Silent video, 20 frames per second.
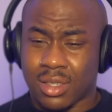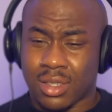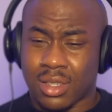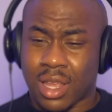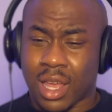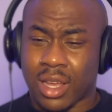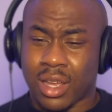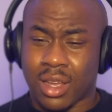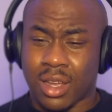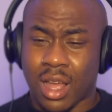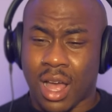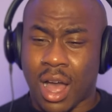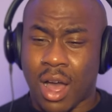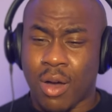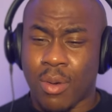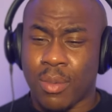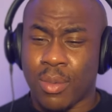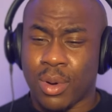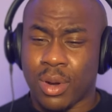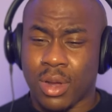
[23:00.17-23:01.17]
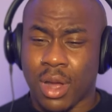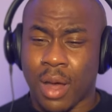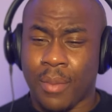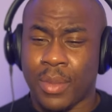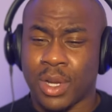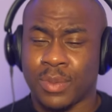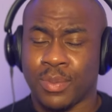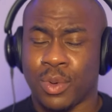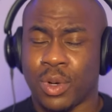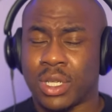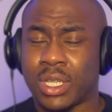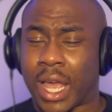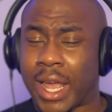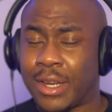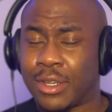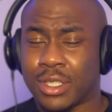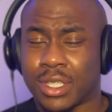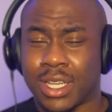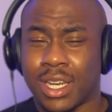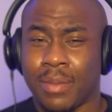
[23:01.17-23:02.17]
like, how more, how much more
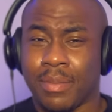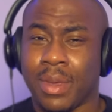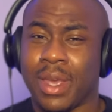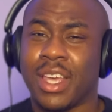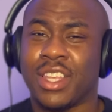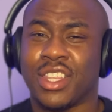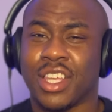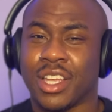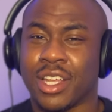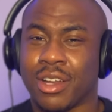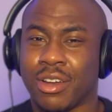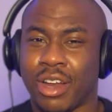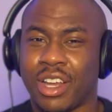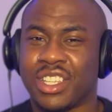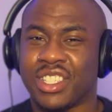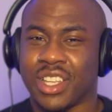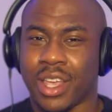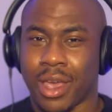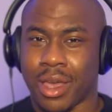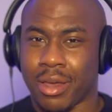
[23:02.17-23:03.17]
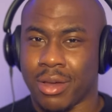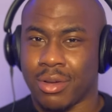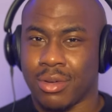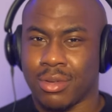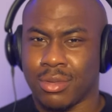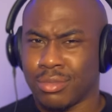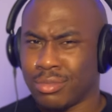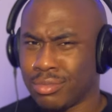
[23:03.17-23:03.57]
dangerous can it be than grayscale?